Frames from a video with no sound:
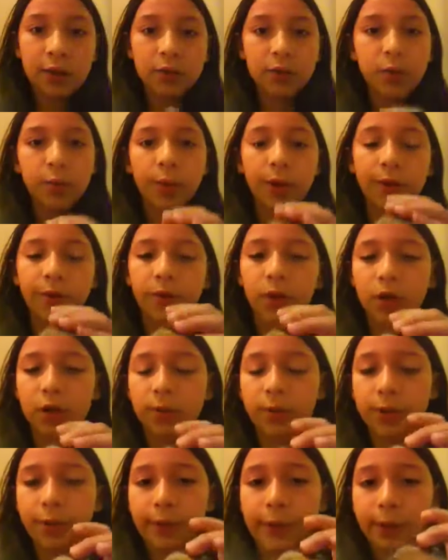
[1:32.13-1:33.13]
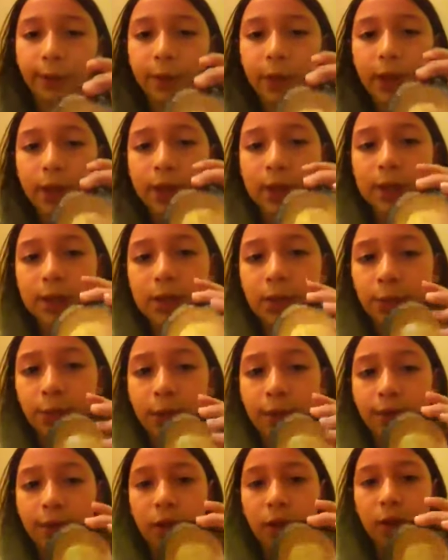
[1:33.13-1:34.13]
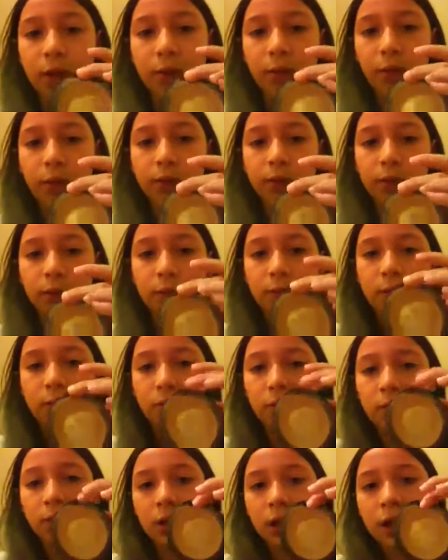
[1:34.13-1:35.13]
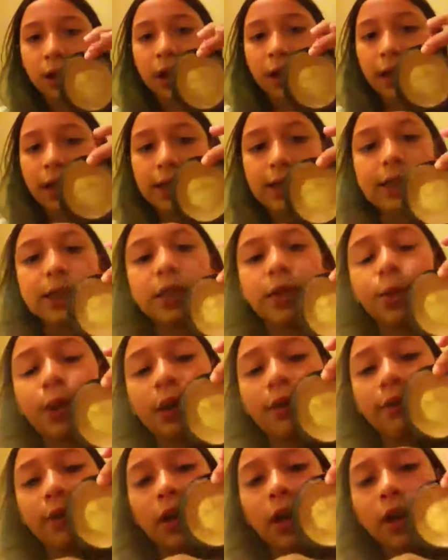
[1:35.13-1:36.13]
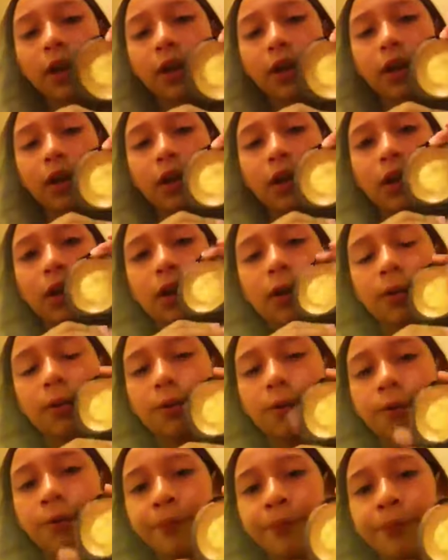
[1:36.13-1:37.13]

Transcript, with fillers: This one by far is my favorite. It's the Revlon one. It's the Revlon, um,